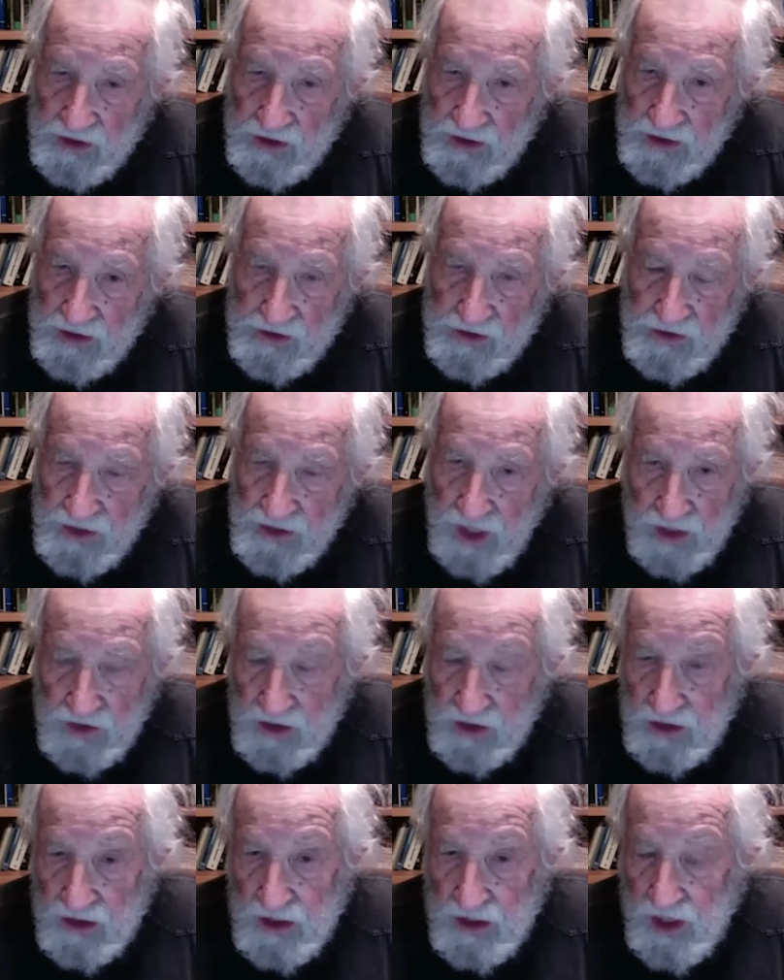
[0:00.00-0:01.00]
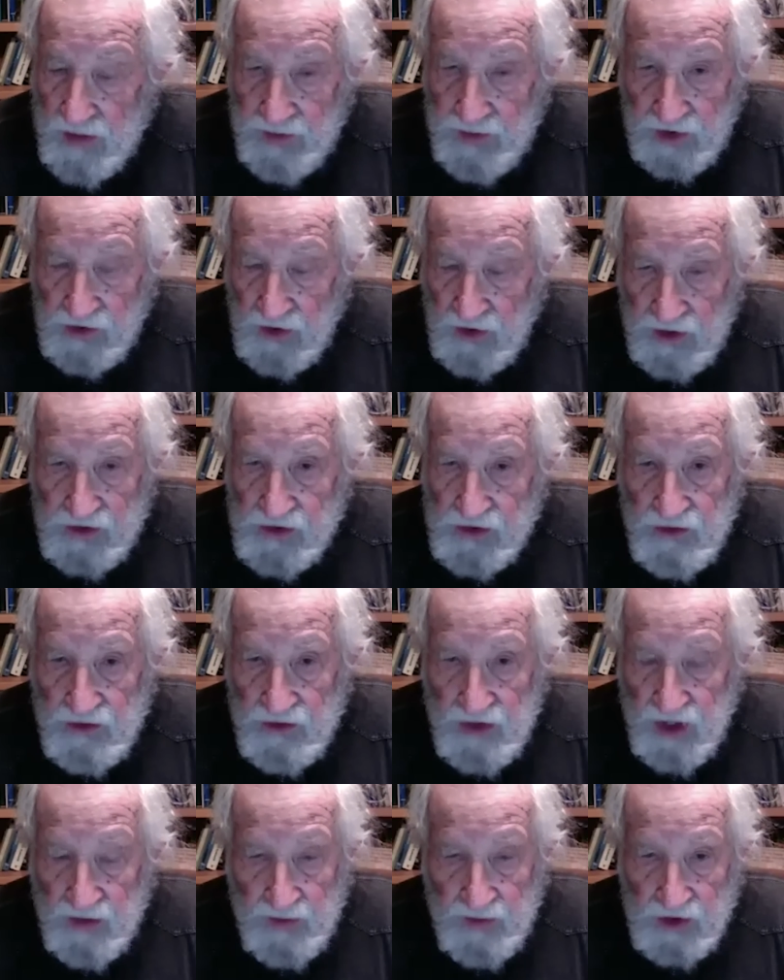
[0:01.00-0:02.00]
It's not that the Democrats do
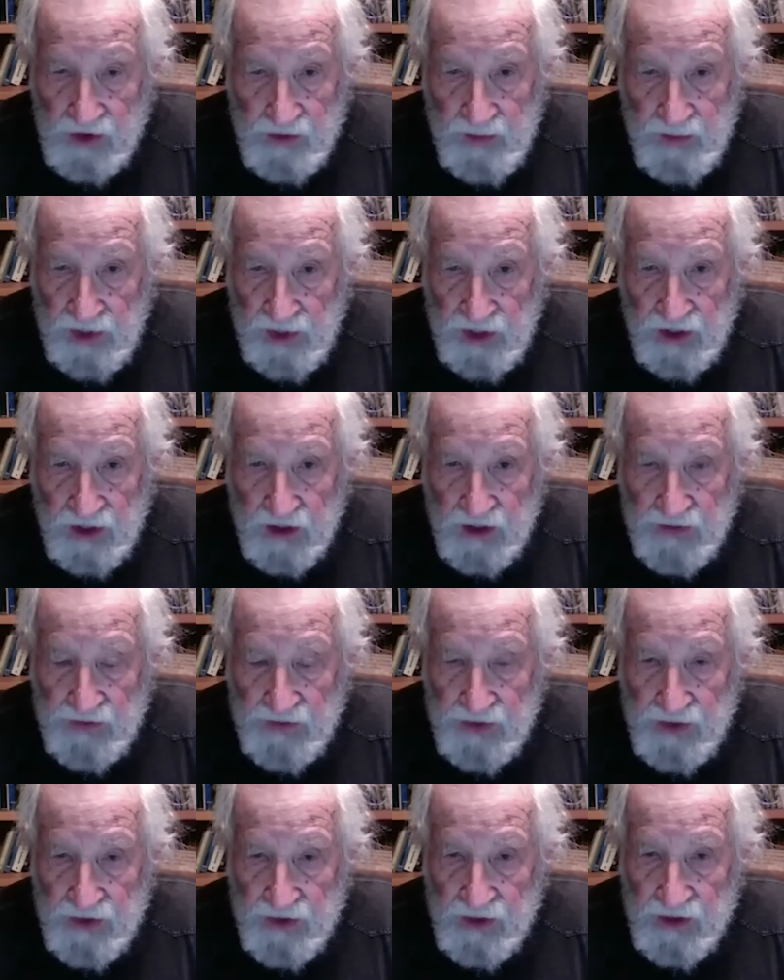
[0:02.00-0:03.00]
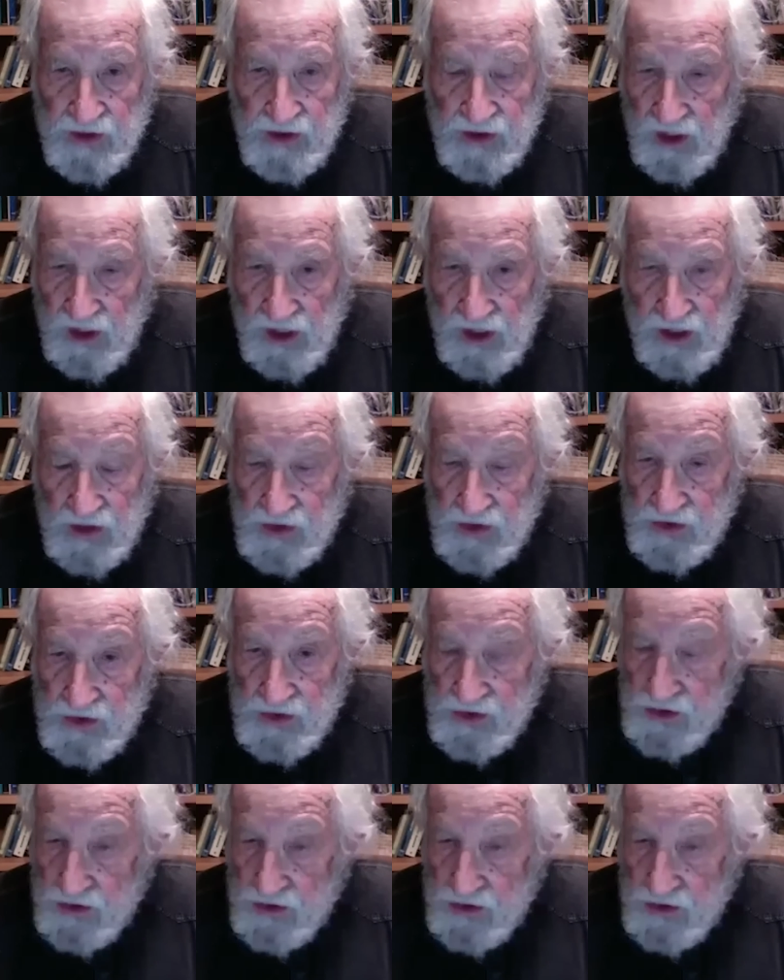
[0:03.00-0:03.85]
that much better. A lot of this is the